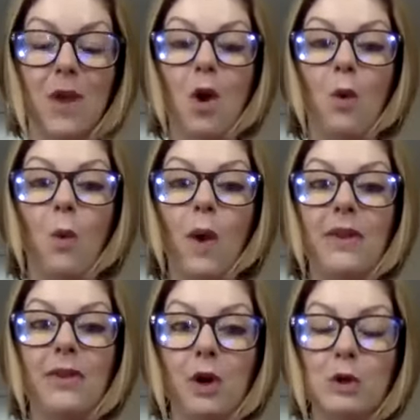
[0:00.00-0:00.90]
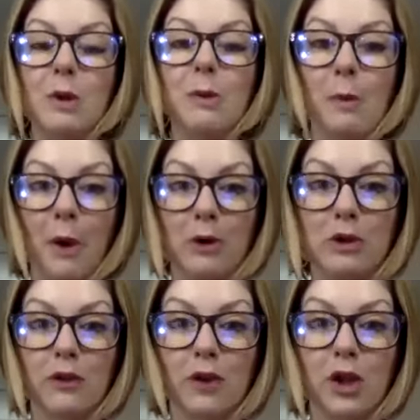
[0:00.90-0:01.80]
when those people
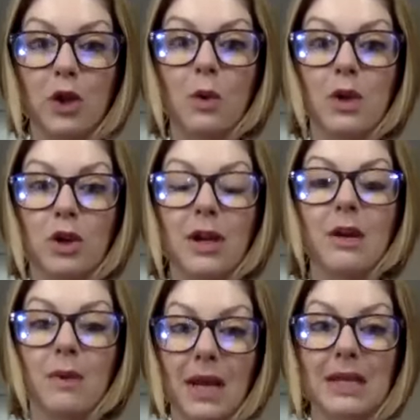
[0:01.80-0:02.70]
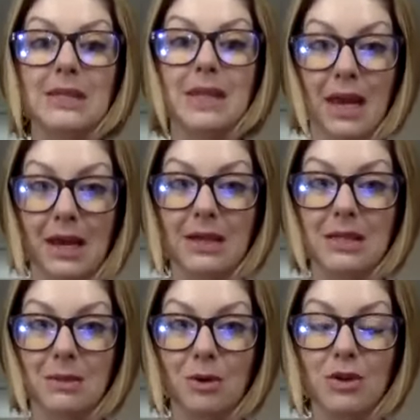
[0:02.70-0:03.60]
post for you, when you're getting ready to sign
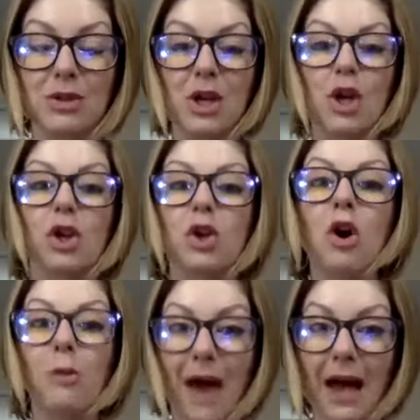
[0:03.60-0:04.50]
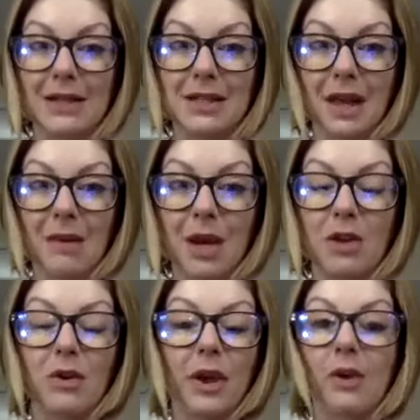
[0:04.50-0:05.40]
customers, you go back to them and
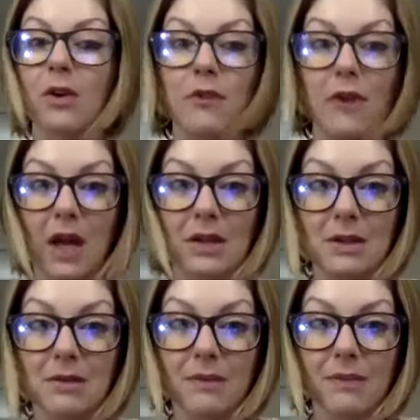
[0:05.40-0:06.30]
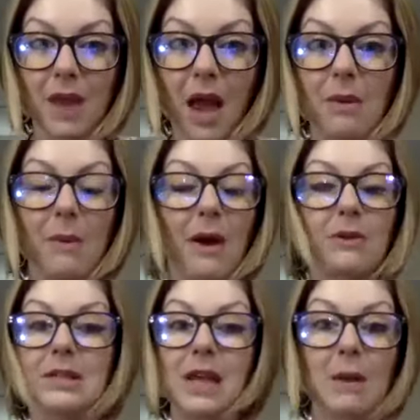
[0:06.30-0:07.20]
you're like, girlfriend, I'm about
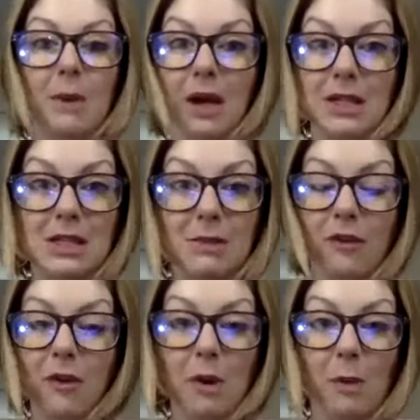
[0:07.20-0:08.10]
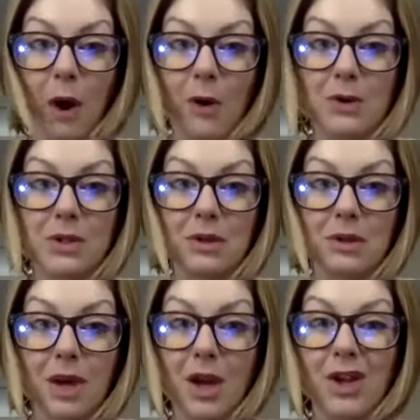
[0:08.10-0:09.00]
to sign up a customer from your post.
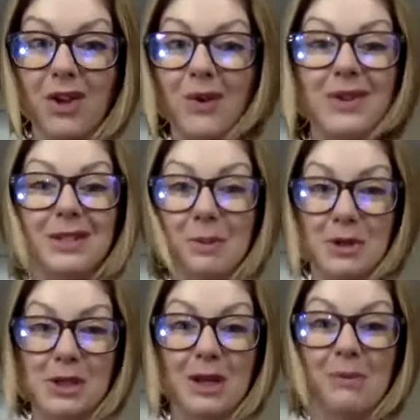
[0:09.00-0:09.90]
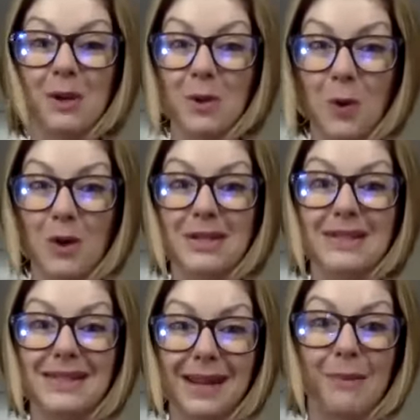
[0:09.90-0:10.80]
You know, this person could be yours
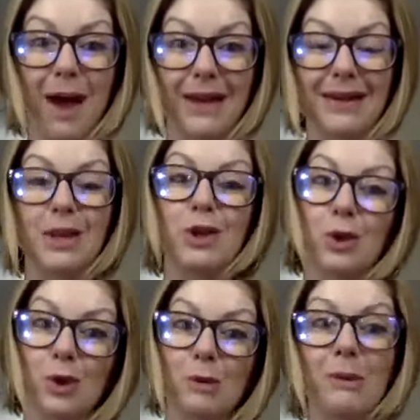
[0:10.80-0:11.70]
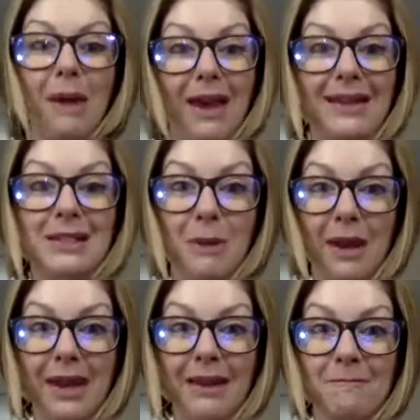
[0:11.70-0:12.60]
instead of mine, and you could be making this
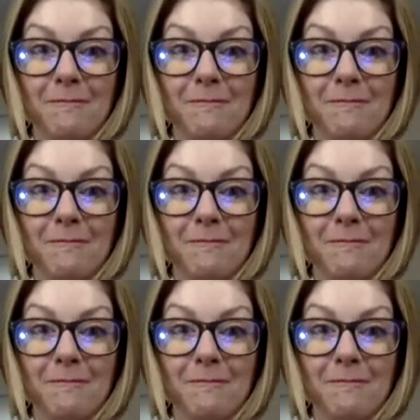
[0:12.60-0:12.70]
money.